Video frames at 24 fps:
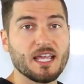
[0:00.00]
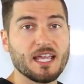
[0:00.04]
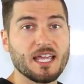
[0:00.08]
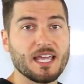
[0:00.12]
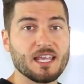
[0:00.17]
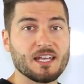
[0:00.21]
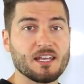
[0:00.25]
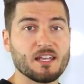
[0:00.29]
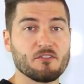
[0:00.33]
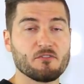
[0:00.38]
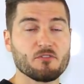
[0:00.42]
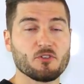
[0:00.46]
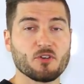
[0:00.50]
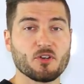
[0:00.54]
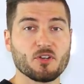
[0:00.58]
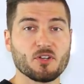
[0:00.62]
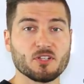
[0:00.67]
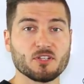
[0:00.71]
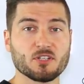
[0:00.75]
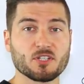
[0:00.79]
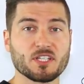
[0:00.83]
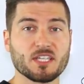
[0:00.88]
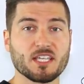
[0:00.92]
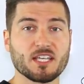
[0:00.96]
And if
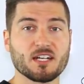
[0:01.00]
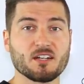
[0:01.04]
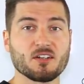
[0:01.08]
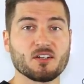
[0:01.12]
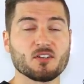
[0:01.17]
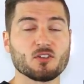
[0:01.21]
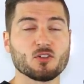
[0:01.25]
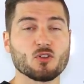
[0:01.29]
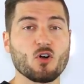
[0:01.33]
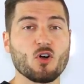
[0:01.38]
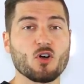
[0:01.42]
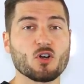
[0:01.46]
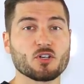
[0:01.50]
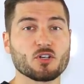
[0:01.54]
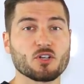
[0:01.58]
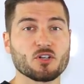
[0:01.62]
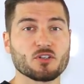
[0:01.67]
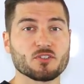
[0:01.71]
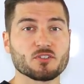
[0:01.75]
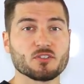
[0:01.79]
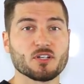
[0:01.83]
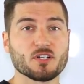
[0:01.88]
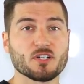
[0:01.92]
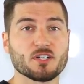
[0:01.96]
you're looking at a
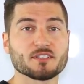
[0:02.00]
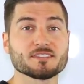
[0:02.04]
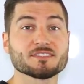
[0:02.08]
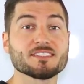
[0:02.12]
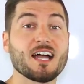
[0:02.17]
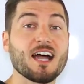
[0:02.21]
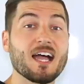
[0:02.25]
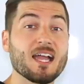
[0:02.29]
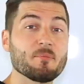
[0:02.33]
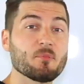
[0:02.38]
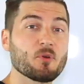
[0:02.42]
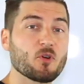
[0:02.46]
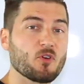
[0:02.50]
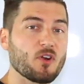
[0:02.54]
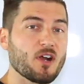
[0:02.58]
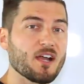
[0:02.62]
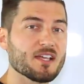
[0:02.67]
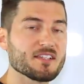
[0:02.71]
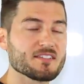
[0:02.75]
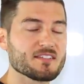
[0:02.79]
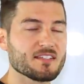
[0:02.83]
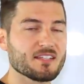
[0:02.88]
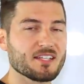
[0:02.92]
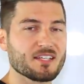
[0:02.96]
longer time
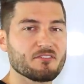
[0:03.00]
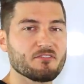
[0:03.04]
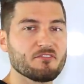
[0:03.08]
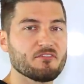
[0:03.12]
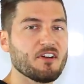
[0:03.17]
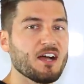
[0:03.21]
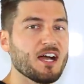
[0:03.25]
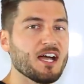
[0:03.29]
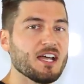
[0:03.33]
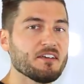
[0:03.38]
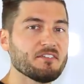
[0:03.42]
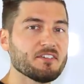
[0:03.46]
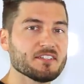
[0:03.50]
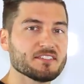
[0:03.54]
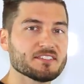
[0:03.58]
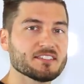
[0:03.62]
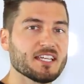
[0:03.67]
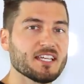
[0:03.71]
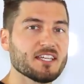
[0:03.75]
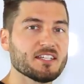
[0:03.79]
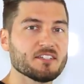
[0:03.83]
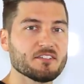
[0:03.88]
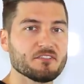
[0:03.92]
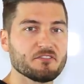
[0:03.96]
horizon, like 5 to
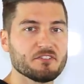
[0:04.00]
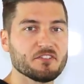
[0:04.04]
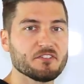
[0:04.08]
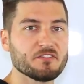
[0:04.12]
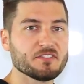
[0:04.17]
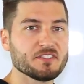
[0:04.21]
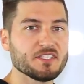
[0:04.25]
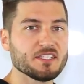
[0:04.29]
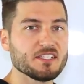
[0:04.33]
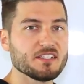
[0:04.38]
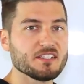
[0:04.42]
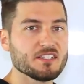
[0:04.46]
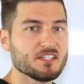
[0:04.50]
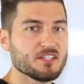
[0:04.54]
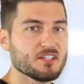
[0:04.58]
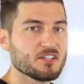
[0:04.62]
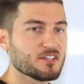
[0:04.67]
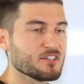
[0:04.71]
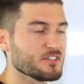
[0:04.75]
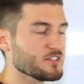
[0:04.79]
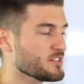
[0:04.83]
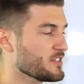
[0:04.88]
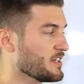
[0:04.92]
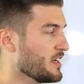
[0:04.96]
10 to 15
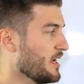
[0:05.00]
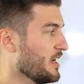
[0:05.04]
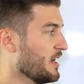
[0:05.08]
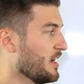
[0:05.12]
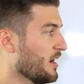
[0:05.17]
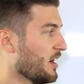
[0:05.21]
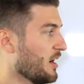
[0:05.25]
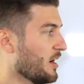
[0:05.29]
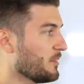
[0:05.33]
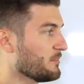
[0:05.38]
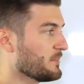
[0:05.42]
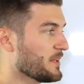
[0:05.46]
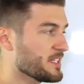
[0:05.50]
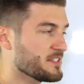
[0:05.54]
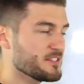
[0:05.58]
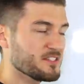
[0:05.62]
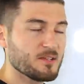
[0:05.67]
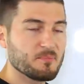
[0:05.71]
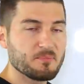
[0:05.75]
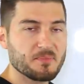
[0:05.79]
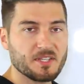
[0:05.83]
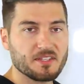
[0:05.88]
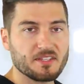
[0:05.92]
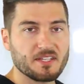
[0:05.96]
years, that's
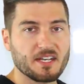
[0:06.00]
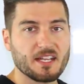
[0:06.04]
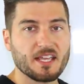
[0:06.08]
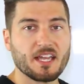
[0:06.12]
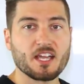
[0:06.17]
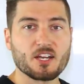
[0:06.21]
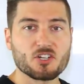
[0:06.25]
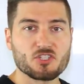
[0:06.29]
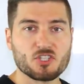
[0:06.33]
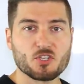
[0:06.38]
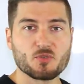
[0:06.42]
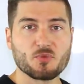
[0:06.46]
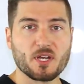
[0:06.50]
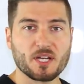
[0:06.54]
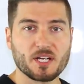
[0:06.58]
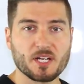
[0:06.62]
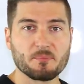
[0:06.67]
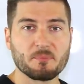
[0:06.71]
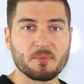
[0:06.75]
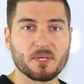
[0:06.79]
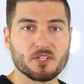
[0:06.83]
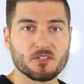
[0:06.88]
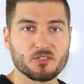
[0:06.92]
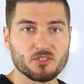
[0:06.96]
something that I actually
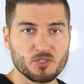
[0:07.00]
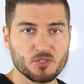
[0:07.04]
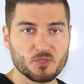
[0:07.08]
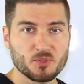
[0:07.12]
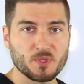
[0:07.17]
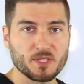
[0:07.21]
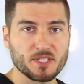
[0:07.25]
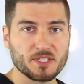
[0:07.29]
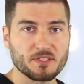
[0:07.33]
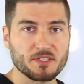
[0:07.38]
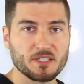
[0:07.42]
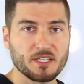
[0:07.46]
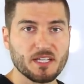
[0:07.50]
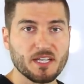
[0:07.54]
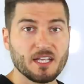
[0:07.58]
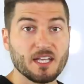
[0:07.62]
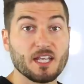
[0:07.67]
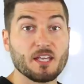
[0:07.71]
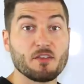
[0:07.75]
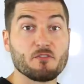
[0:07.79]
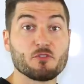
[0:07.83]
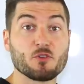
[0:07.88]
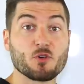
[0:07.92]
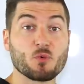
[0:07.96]
recommend doing.
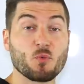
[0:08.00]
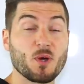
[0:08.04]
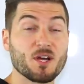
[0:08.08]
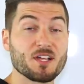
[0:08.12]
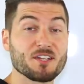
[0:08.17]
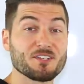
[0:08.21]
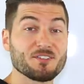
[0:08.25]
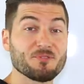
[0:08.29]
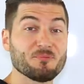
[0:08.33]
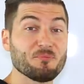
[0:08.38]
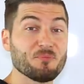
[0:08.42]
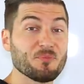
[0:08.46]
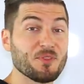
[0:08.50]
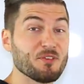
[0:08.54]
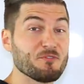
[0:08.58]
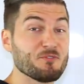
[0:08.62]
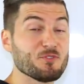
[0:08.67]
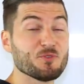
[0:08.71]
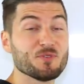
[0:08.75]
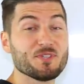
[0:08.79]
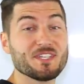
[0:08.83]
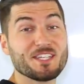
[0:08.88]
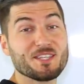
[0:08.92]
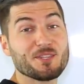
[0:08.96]
If
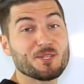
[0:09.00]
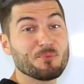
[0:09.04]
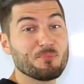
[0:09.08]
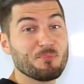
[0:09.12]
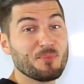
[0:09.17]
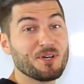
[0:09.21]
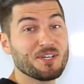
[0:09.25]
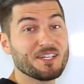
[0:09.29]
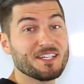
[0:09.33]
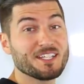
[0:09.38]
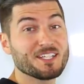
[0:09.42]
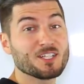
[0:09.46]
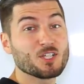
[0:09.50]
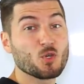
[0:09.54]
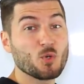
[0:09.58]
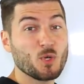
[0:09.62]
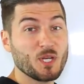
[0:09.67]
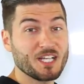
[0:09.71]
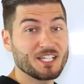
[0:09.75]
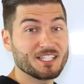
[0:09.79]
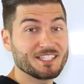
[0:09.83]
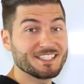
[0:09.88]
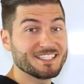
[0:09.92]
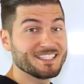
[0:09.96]
you need the money
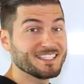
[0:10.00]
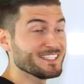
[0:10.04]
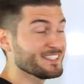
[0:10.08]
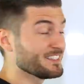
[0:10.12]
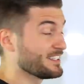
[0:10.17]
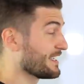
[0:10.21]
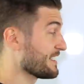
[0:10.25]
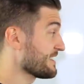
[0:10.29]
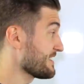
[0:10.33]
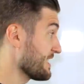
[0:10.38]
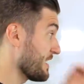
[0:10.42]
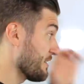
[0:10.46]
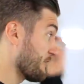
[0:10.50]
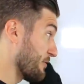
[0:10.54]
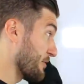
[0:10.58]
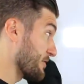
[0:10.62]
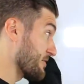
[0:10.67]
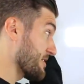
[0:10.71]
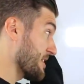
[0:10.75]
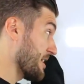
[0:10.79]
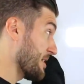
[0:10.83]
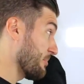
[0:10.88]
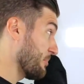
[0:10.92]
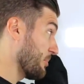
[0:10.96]
quickly, like say for
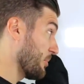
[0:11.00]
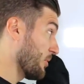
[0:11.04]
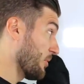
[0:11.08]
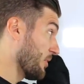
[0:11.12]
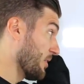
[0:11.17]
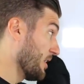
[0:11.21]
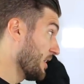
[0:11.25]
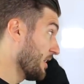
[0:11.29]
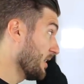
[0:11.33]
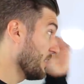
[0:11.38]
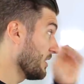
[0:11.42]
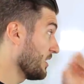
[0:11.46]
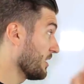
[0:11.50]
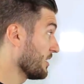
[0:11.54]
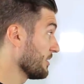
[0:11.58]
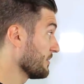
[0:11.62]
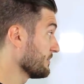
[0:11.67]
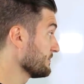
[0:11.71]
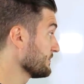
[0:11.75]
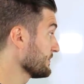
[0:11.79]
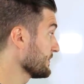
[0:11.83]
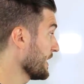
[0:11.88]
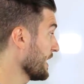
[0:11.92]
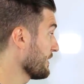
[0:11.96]
example,
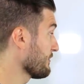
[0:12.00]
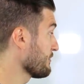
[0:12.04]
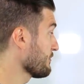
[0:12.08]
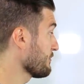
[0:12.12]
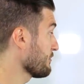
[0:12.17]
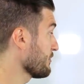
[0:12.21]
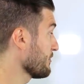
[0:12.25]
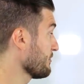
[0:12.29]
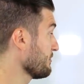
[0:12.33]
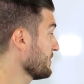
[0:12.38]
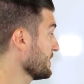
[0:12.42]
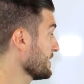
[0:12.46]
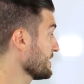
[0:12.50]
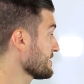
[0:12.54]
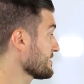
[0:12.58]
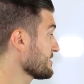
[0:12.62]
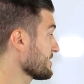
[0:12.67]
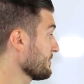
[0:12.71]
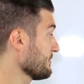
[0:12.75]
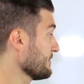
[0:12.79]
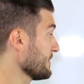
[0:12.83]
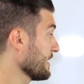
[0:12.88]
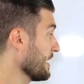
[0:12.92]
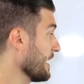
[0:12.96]
heaven forbid
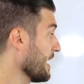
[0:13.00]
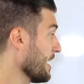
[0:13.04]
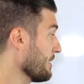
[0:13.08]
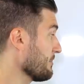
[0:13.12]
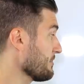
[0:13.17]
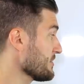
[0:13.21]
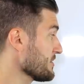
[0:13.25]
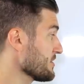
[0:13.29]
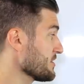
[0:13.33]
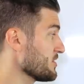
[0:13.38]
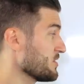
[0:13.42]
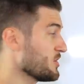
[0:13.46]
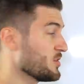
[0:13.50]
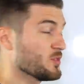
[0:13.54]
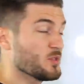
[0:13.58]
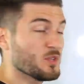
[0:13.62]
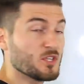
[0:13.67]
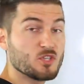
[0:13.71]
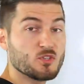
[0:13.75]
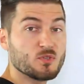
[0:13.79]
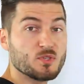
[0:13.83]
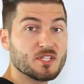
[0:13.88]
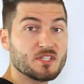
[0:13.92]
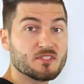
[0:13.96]
something happens to you
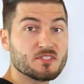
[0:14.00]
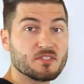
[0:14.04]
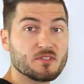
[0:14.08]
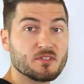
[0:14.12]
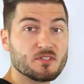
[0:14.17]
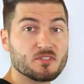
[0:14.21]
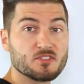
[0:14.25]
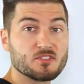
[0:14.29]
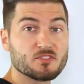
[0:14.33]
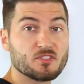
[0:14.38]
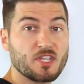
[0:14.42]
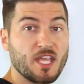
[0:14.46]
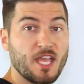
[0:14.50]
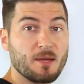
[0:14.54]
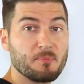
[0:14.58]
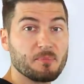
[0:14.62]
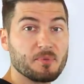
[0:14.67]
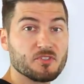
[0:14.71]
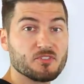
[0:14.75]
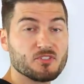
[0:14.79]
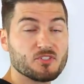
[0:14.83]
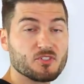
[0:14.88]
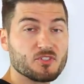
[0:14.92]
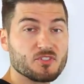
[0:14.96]
and you need to
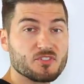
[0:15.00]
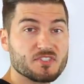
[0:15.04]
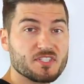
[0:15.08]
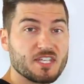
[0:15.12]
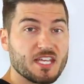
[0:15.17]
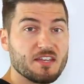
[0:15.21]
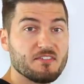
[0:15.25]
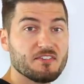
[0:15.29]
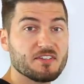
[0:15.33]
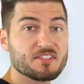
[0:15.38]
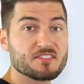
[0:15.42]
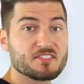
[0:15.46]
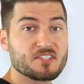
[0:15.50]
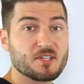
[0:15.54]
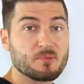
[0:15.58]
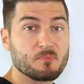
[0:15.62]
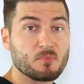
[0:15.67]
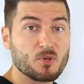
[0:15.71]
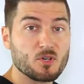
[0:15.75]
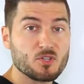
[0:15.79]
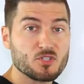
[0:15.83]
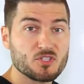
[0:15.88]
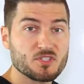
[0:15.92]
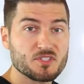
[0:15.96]
tap into your savings and
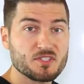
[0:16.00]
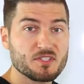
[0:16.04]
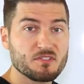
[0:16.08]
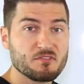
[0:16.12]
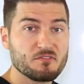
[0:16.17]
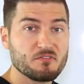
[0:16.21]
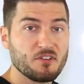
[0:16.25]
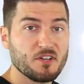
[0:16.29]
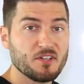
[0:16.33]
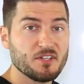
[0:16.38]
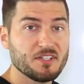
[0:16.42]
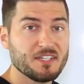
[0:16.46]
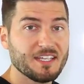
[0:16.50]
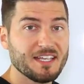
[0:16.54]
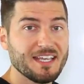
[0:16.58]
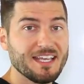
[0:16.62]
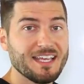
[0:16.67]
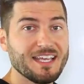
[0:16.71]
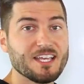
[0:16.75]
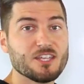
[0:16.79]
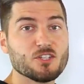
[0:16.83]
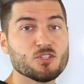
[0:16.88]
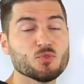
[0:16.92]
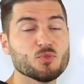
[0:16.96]
emergency fund,
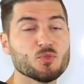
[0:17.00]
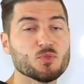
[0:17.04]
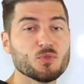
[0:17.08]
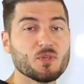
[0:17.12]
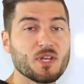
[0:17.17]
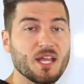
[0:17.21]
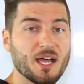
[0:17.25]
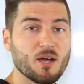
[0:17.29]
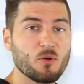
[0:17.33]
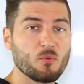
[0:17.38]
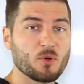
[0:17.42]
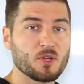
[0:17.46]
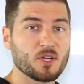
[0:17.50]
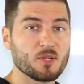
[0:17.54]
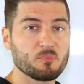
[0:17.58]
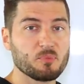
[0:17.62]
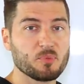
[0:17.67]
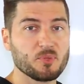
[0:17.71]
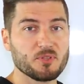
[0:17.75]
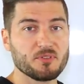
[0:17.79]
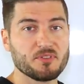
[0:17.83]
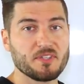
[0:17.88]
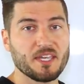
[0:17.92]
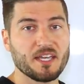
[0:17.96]
you do not want to
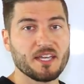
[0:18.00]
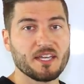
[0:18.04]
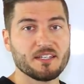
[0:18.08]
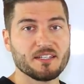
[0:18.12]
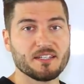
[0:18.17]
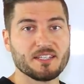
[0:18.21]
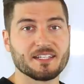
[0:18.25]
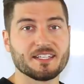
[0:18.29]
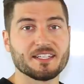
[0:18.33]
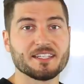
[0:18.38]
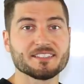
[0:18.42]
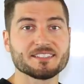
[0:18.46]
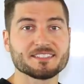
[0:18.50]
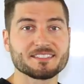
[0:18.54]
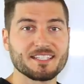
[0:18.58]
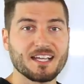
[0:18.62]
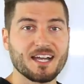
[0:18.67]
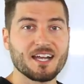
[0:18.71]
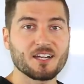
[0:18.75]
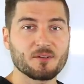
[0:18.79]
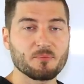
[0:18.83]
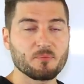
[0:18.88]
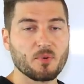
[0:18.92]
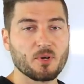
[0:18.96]
put that in a
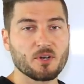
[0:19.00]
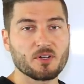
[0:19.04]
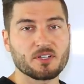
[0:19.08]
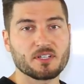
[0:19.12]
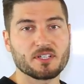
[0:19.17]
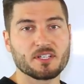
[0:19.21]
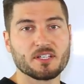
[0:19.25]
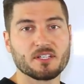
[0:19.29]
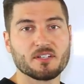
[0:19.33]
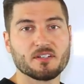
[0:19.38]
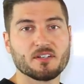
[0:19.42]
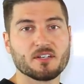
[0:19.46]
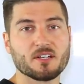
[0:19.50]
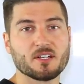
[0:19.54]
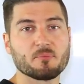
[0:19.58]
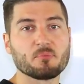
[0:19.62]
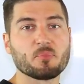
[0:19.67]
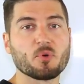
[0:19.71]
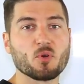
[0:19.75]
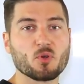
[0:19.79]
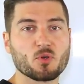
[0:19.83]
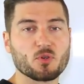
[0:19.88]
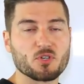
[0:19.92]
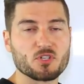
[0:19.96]
stock market
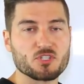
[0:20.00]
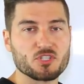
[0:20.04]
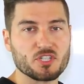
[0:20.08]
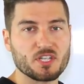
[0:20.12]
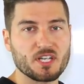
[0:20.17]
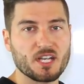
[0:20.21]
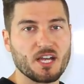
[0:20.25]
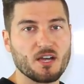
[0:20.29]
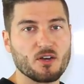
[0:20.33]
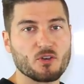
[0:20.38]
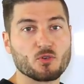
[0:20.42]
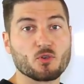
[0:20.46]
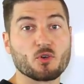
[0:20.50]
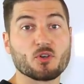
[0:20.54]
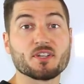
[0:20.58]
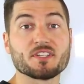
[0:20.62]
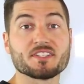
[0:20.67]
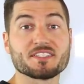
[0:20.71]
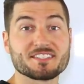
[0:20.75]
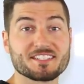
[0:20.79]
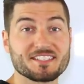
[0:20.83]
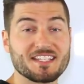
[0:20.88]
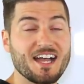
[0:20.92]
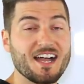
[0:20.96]
brokerage account or
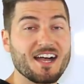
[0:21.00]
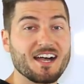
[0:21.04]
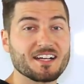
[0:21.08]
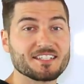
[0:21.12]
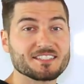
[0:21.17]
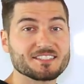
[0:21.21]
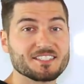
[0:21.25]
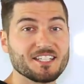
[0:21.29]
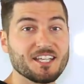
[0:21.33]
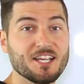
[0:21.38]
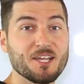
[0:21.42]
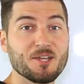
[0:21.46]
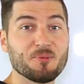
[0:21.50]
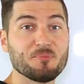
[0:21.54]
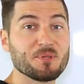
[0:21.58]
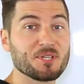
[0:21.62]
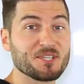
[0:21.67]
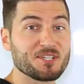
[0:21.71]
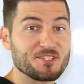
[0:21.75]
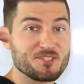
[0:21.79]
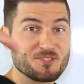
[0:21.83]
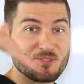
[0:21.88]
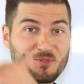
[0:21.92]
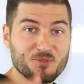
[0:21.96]
in stocks,
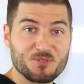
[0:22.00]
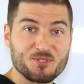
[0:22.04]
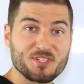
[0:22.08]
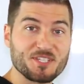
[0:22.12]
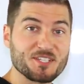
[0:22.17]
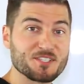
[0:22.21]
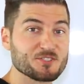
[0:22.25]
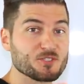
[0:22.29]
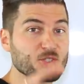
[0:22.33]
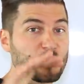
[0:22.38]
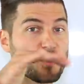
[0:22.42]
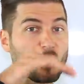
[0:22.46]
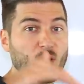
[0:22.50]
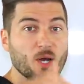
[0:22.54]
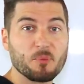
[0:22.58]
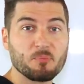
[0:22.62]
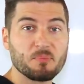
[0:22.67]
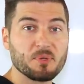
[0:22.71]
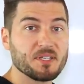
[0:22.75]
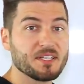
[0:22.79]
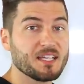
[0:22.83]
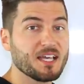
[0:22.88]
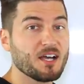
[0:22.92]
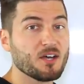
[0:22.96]
because those things go
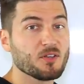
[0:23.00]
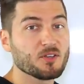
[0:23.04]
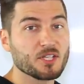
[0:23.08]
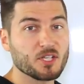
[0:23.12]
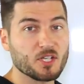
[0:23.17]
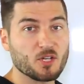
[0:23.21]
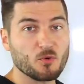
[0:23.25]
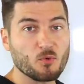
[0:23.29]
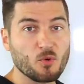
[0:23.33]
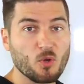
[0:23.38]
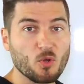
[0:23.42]
up and down like a